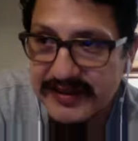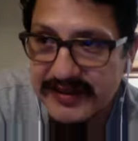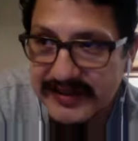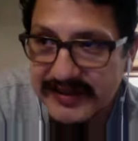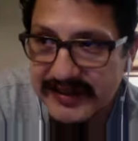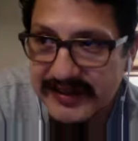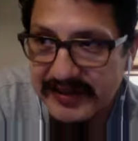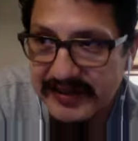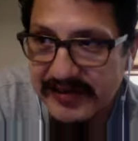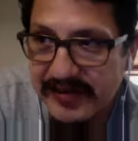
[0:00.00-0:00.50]

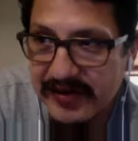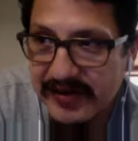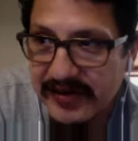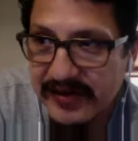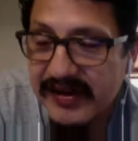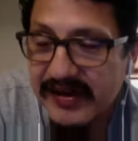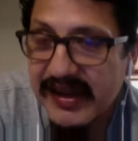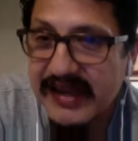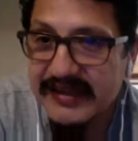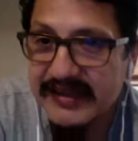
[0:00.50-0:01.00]
the ER,
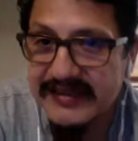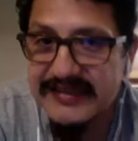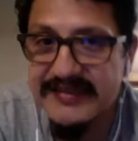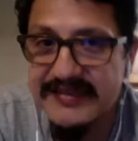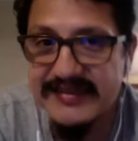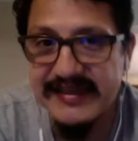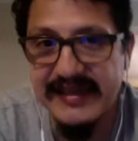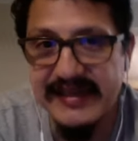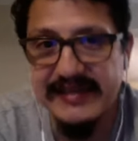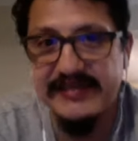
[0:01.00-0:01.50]
and he
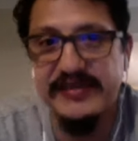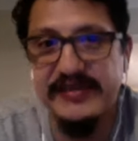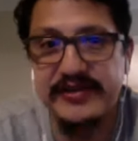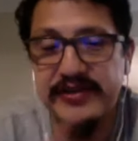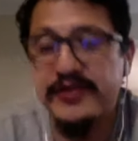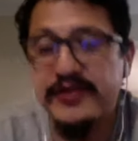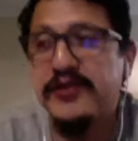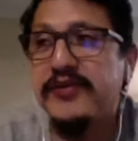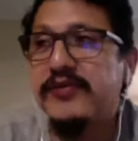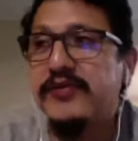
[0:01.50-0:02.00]
said,
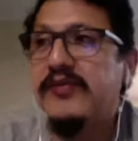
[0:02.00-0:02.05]
that